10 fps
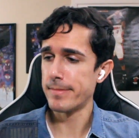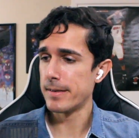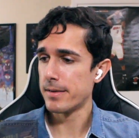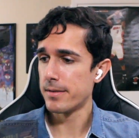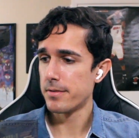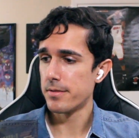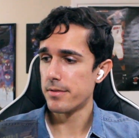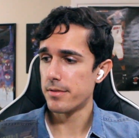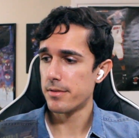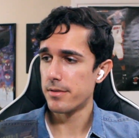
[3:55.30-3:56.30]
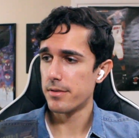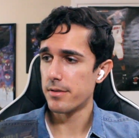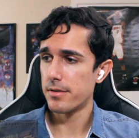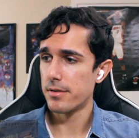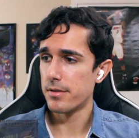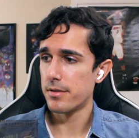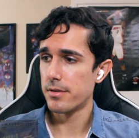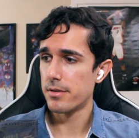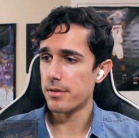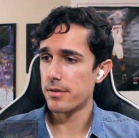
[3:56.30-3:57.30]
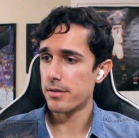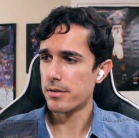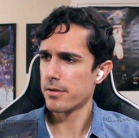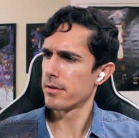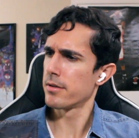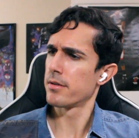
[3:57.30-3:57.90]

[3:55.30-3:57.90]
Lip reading: No one is speaking in this clip.